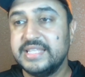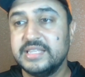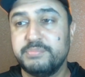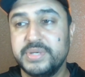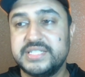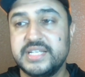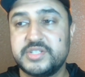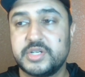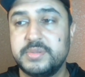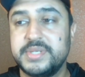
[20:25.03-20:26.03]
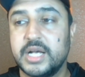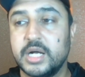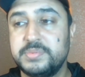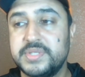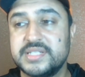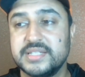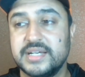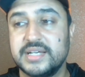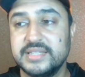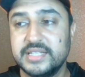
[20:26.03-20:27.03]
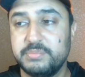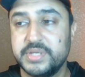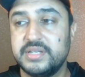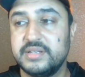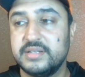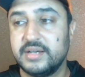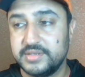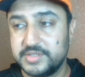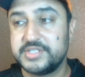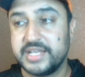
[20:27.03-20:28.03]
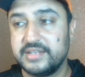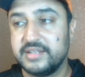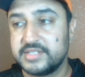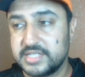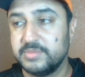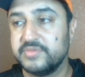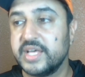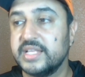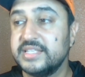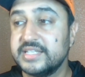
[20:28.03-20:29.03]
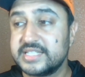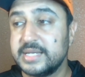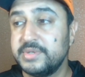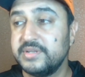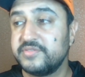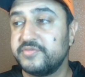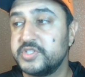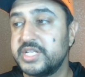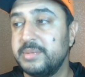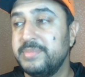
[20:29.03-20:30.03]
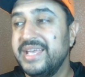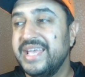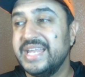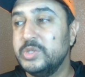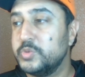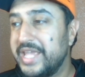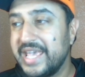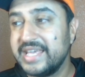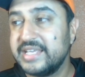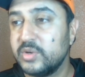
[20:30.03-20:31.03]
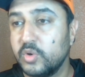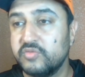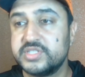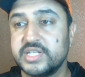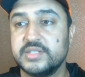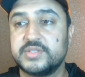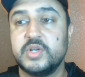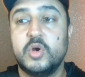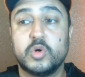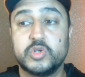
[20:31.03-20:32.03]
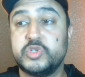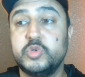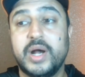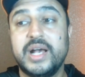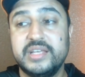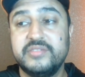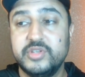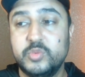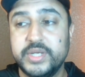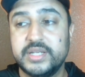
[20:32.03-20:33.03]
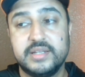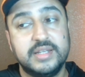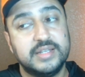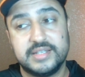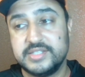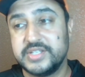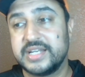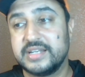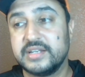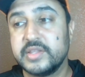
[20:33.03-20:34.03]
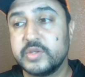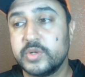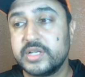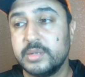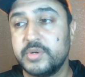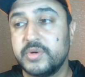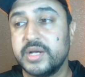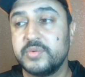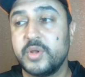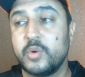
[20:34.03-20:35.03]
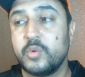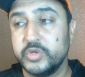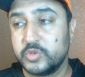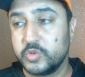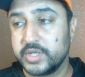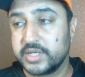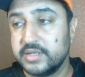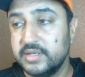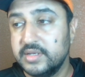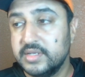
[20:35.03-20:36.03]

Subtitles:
I think the Big Ten tournament helped us a little bit understand some of that, the excitement of the first game, and you can't get overzealous or too high if you win, because you got another one coming around real quick.